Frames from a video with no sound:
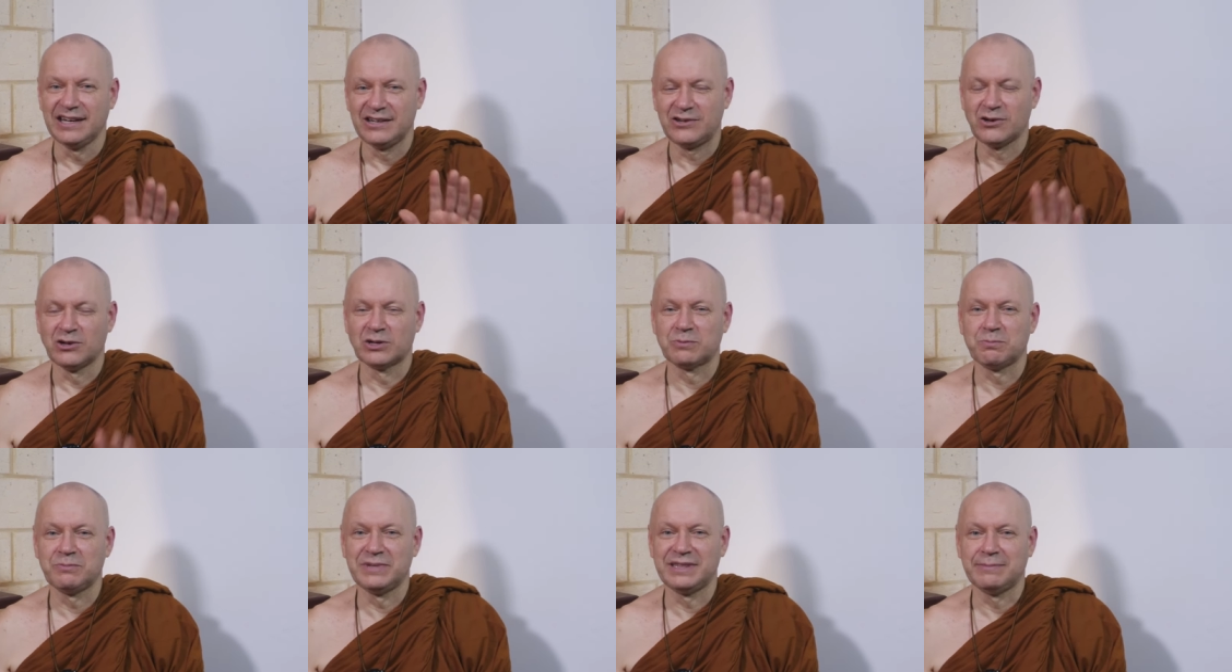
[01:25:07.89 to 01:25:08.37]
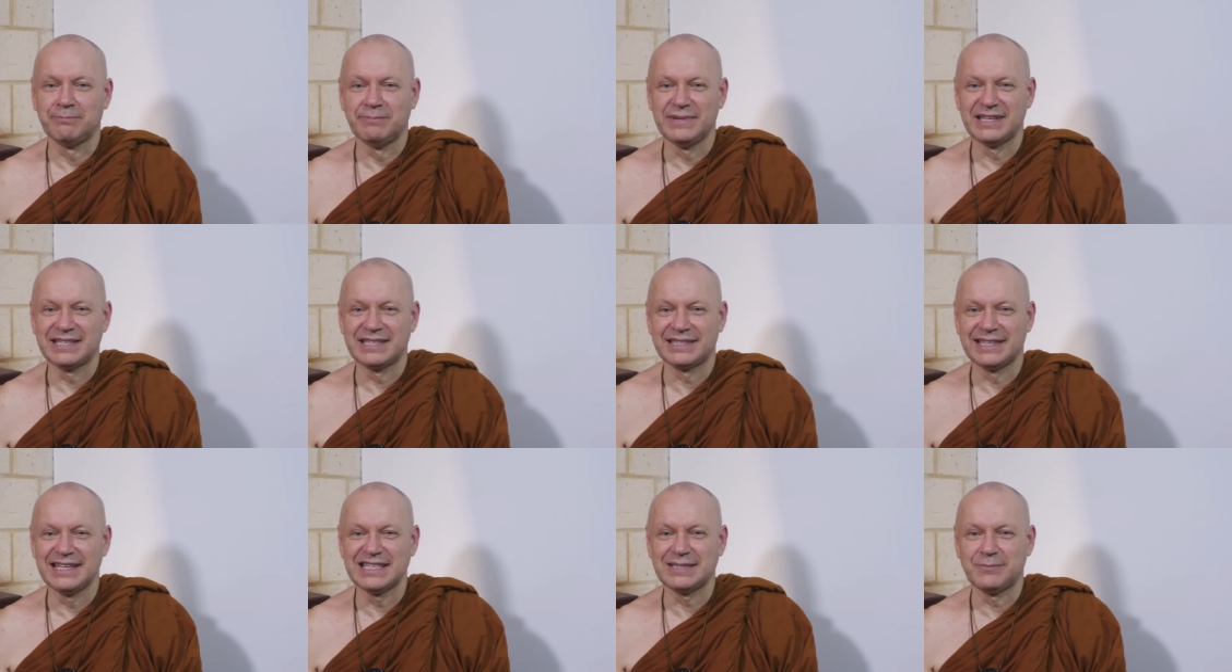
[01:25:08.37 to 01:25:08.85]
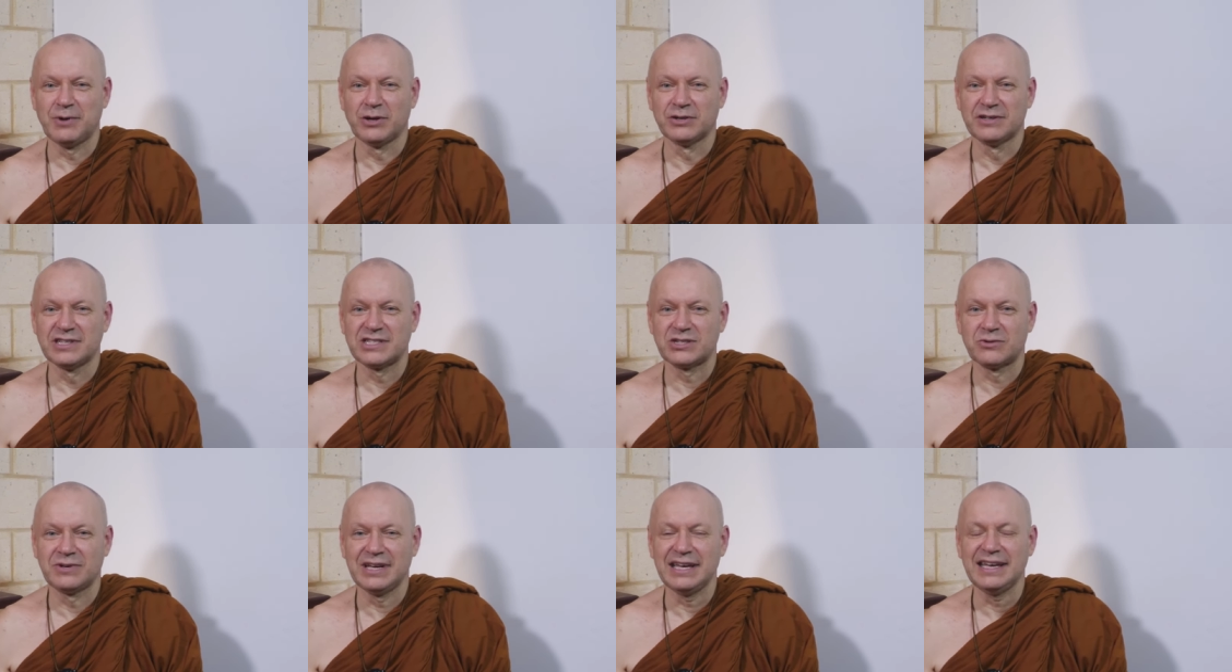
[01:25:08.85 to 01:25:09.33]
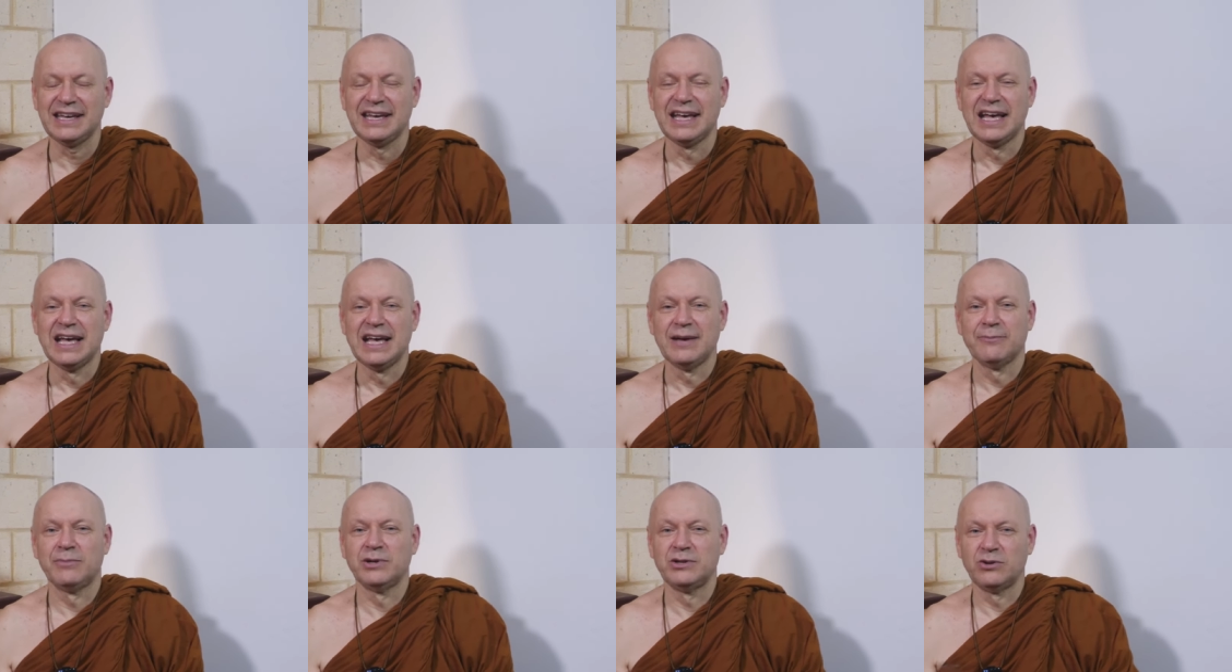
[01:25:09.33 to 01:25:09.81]
Don't miss this monastery,
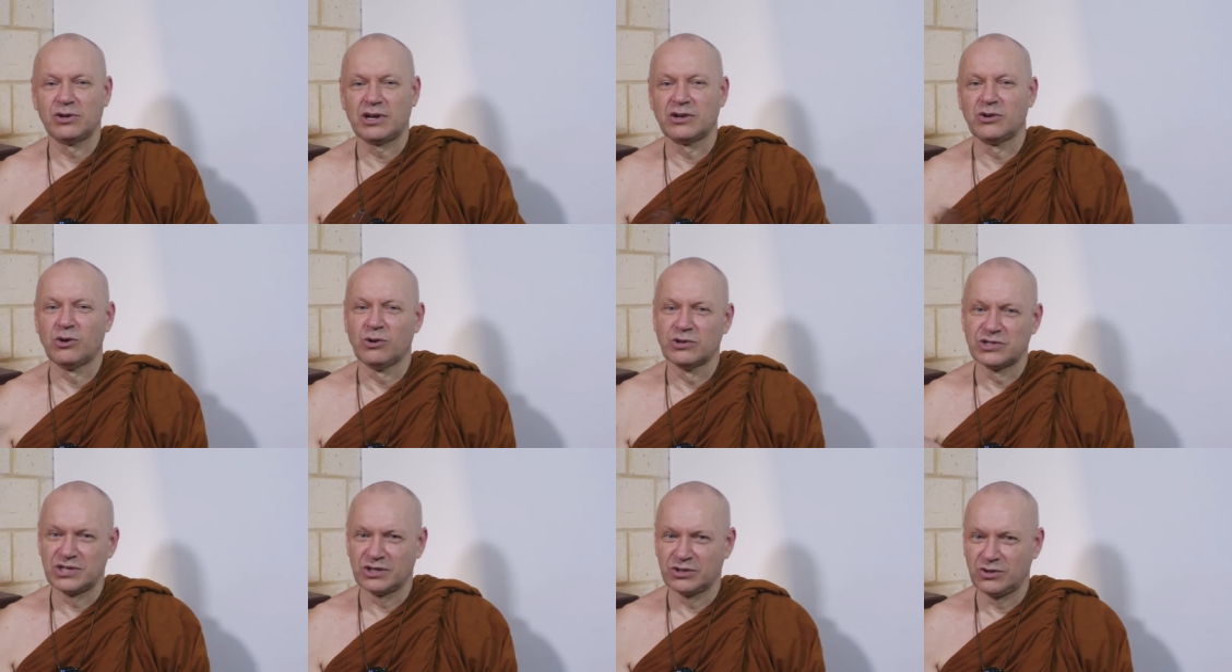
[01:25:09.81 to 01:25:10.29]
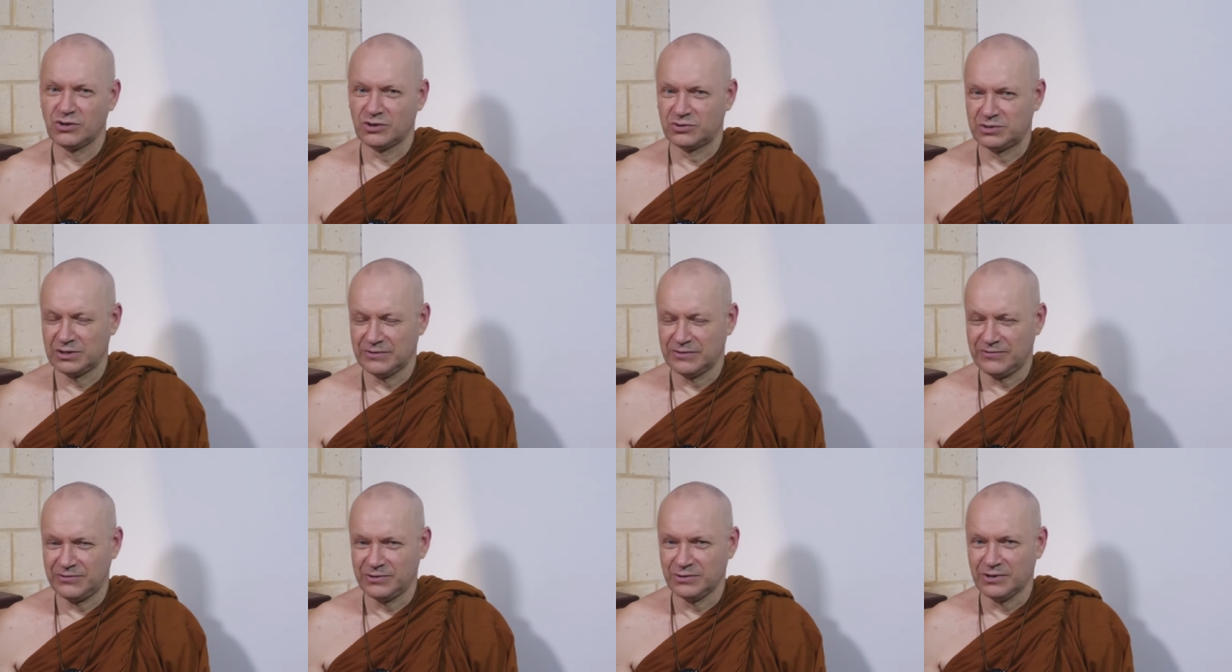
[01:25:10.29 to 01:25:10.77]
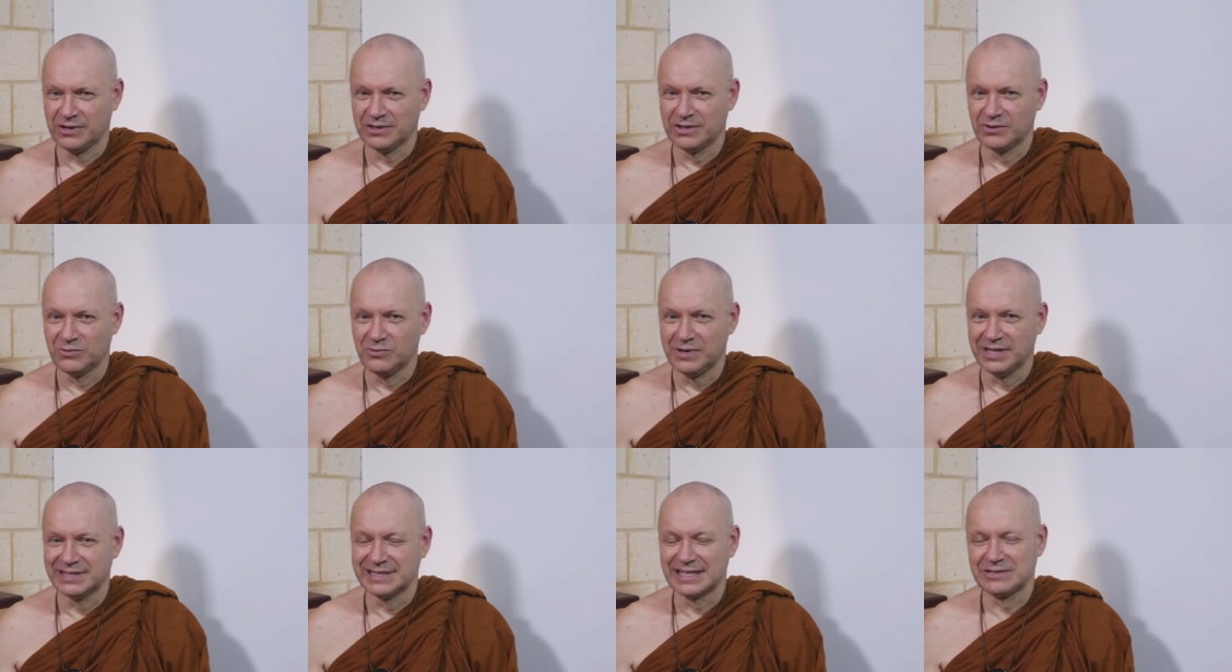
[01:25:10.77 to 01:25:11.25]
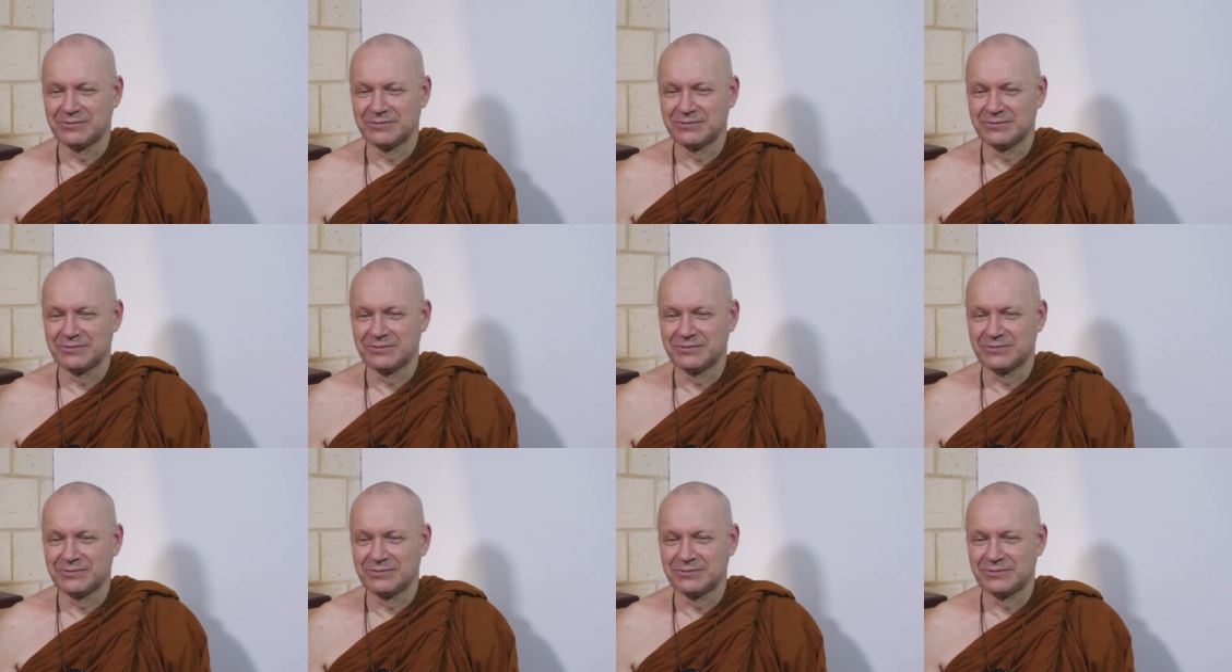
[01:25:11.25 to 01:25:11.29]
but you can also go to a few other ones.